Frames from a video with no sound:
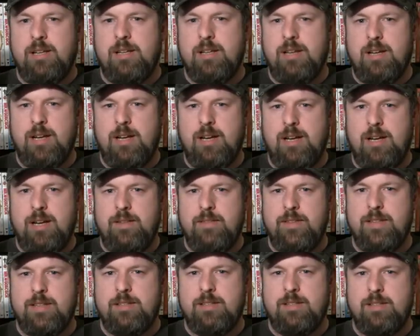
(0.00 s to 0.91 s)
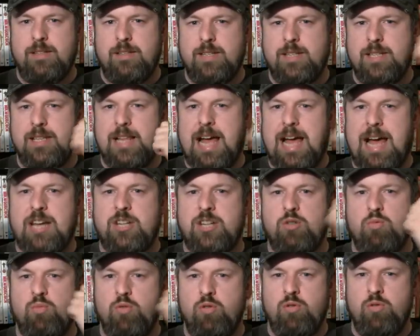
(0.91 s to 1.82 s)
the
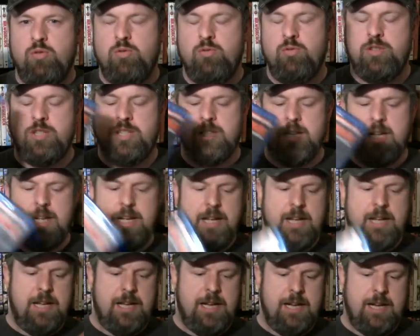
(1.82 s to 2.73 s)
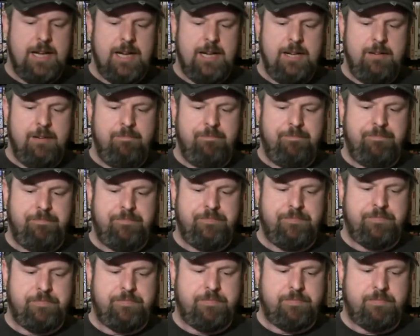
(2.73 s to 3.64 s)
slash wounds.
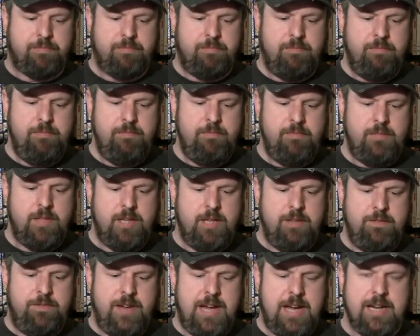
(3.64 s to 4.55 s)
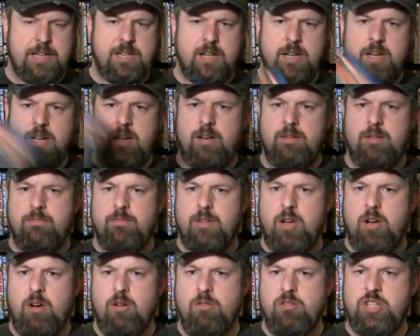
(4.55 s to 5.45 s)
In fact,
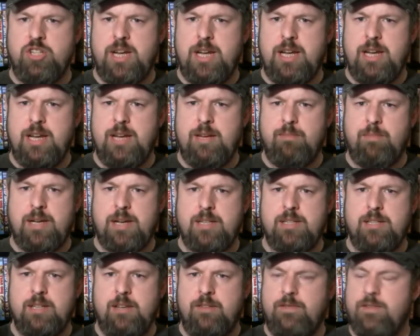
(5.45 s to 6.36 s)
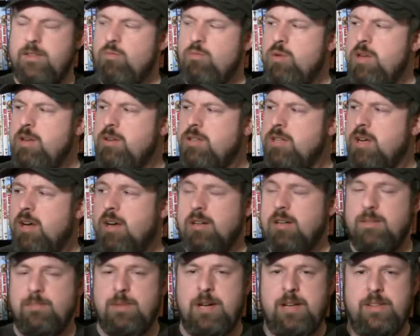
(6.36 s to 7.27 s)
OJ and myself, we
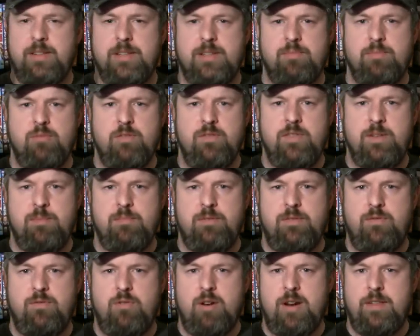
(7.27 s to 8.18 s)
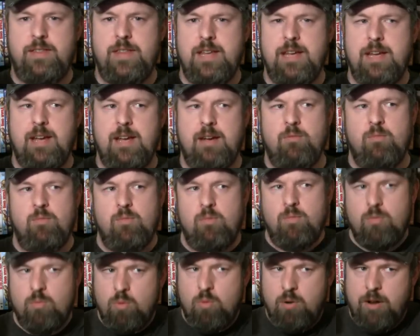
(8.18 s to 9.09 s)
talked about this movie before. I think
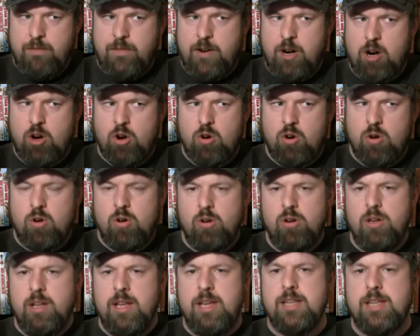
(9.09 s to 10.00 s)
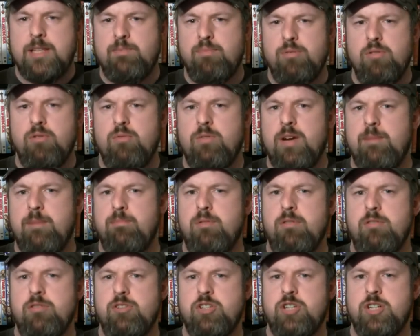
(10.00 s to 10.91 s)
one of our earliest Blu-ray
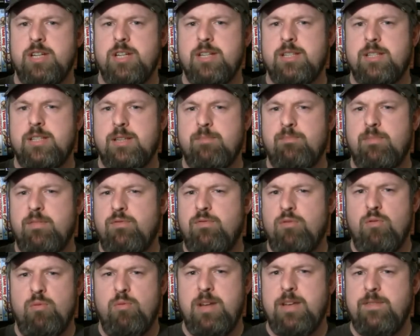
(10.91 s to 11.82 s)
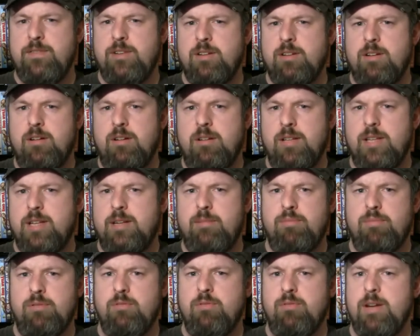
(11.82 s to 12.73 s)
bullshits, before we even called it a
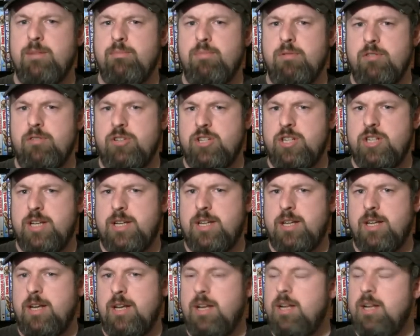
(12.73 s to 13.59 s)
Blu-ray bullshit,